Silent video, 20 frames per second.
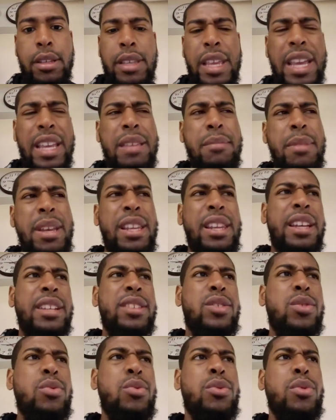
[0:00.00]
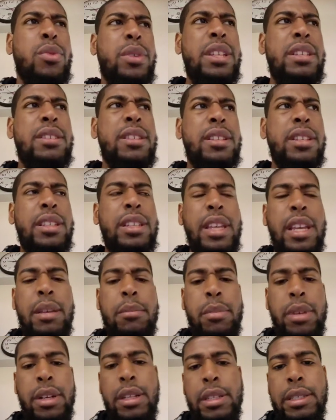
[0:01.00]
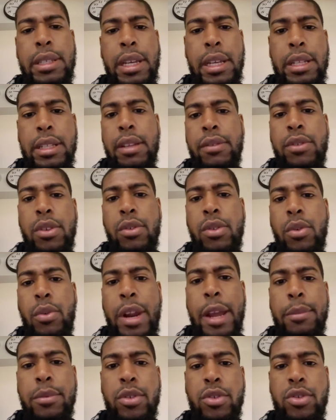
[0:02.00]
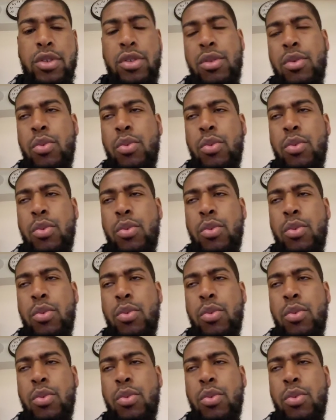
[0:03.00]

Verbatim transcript: yeah, he made like two threes in the game, but it's like if you're the Raptors,